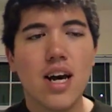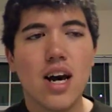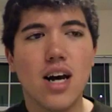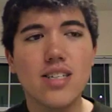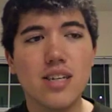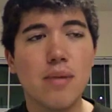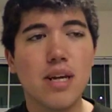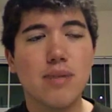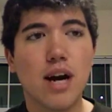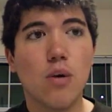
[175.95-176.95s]
Uh, Didyme's
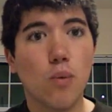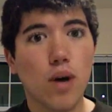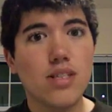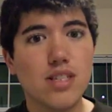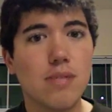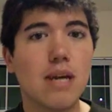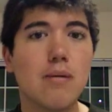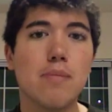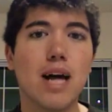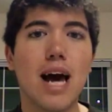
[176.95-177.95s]
power was to make
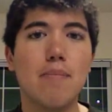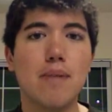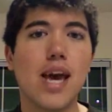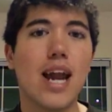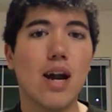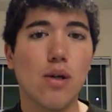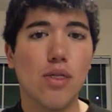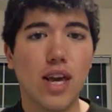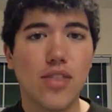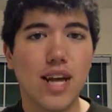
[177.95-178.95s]
people happy, and I don't
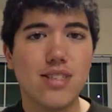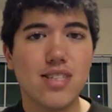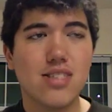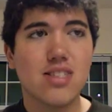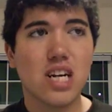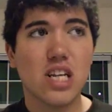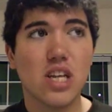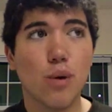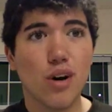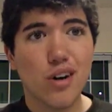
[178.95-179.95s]
think that's necessarily
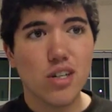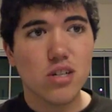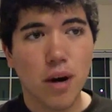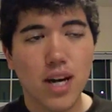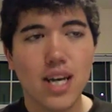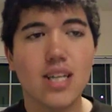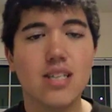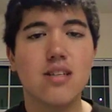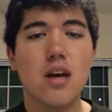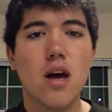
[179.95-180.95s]
what hooked Marcus.